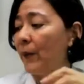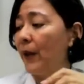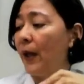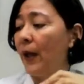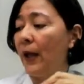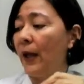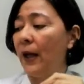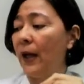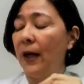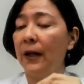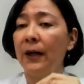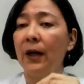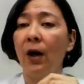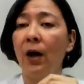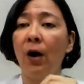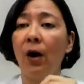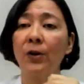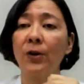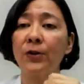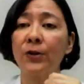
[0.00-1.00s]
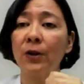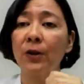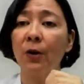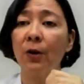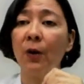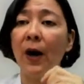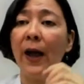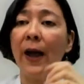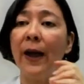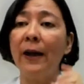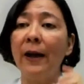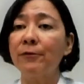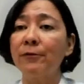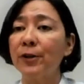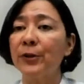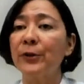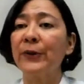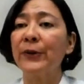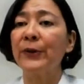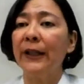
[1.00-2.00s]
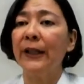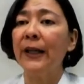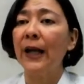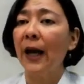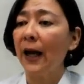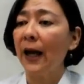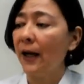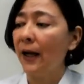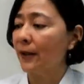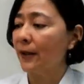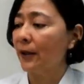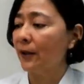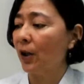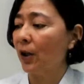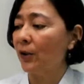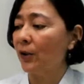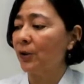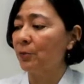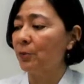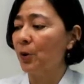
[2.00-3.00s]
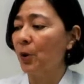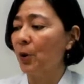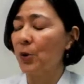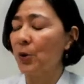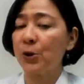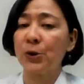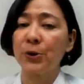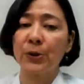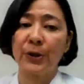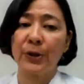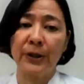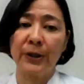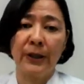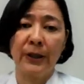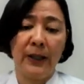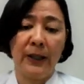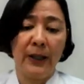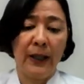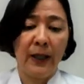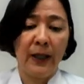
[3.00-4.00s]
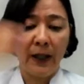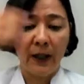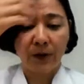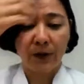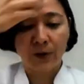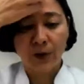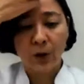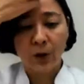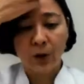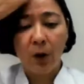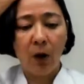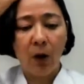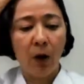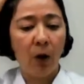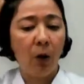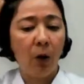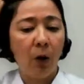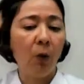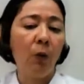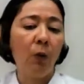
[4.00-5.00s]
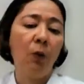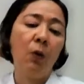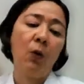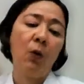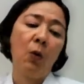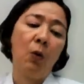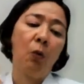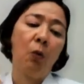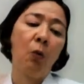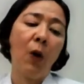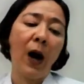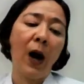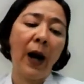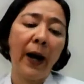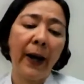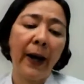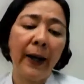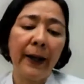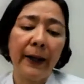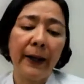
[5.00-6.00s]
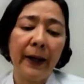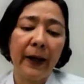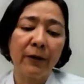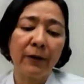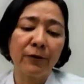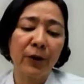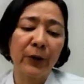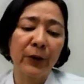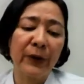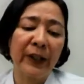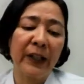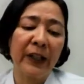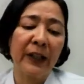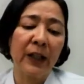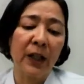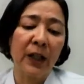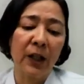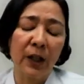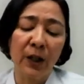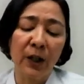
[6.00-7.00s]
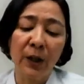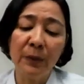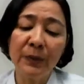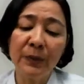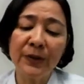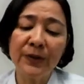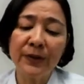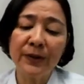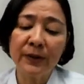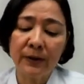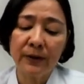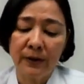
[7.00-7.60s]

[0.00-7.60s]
And also Evergreen has another brochure. It's called Why Evergreen Herbs.